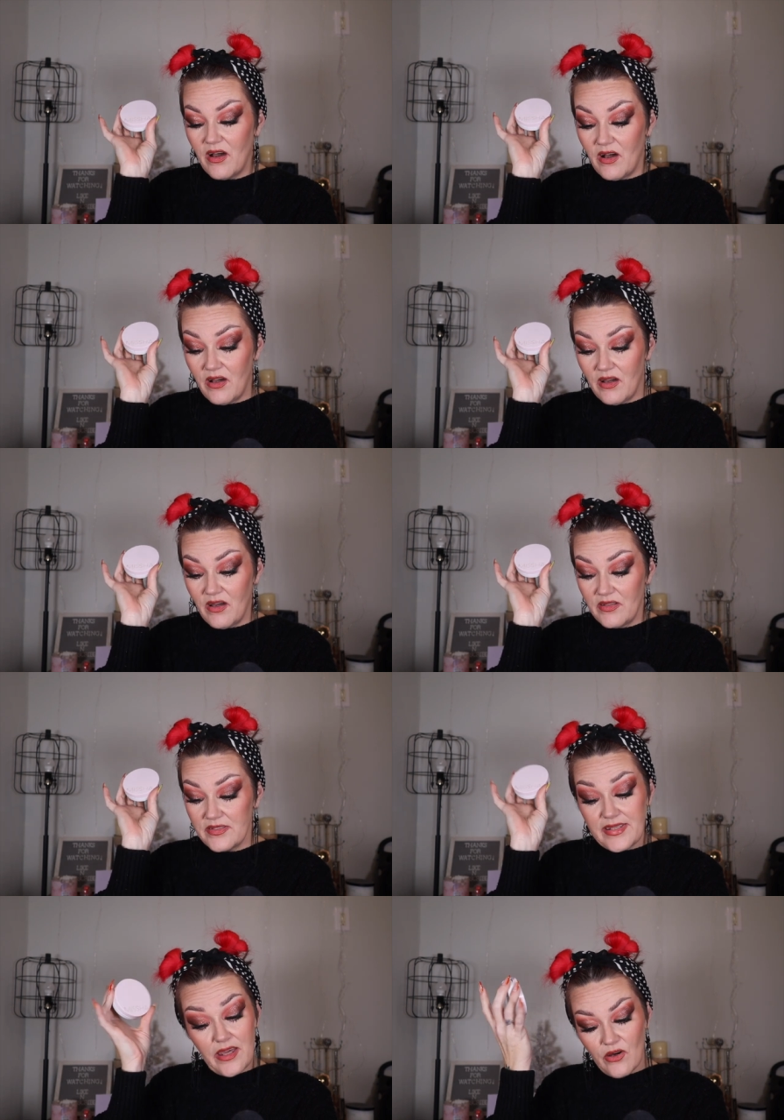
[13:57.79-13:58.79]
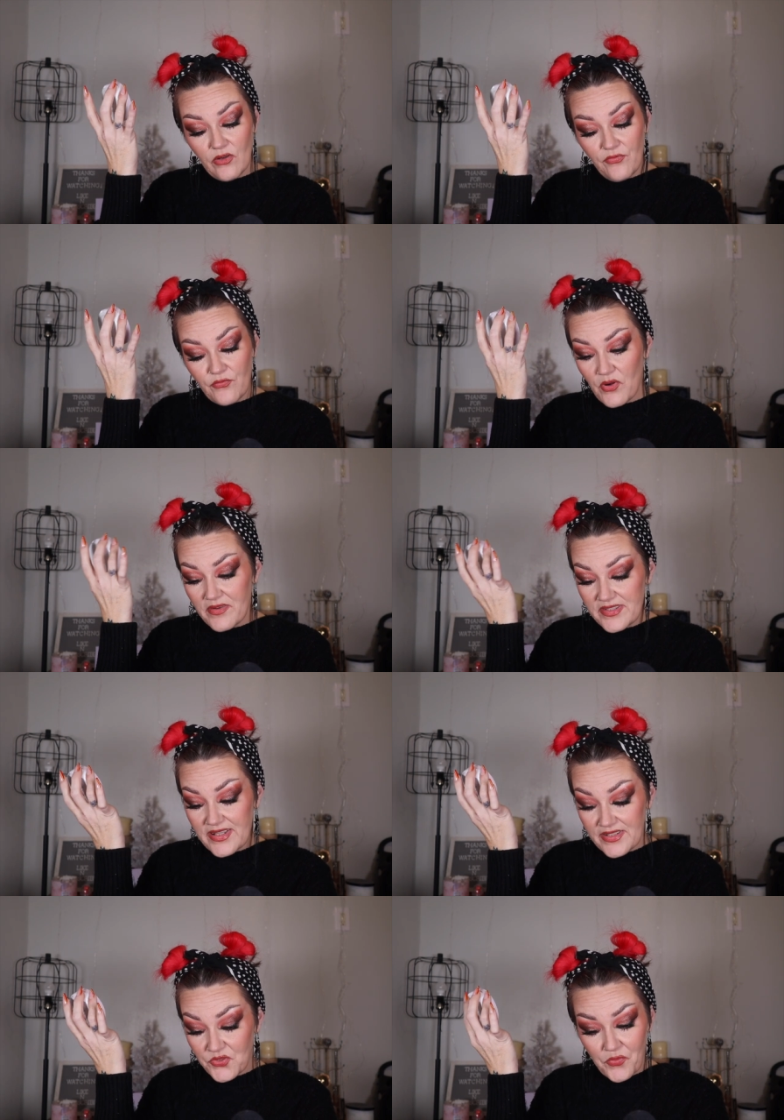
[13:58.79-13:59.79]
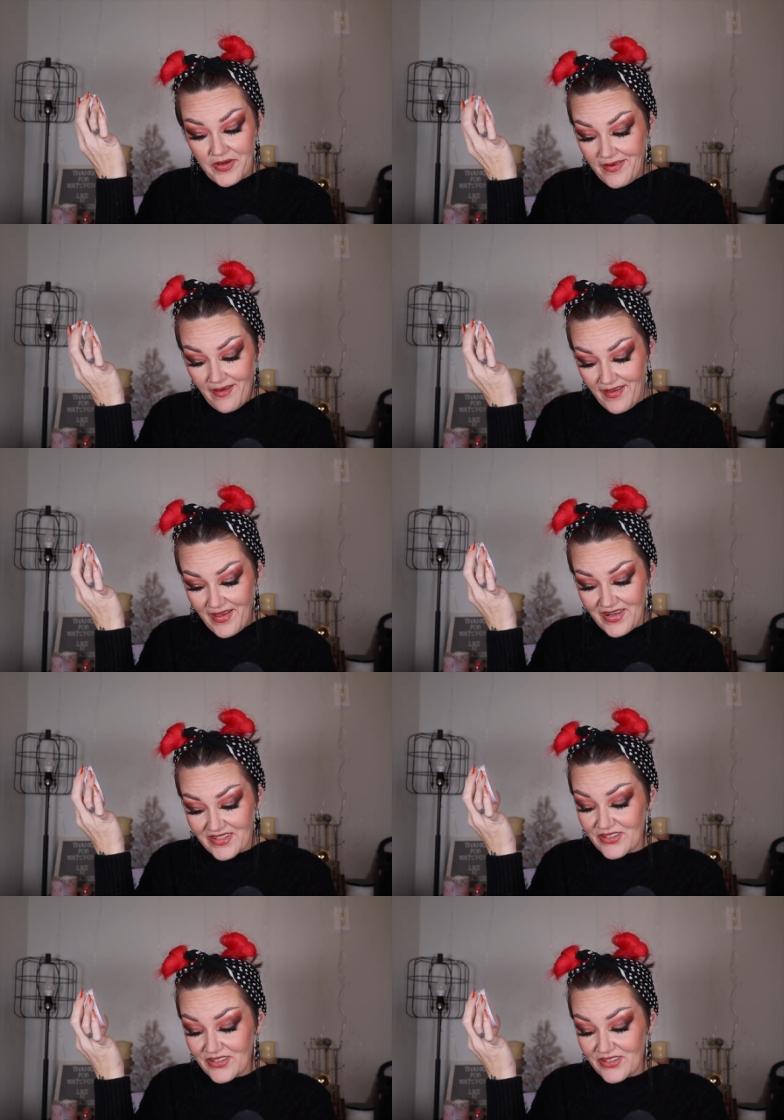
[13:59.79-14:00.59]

on sale for six twenty-nine.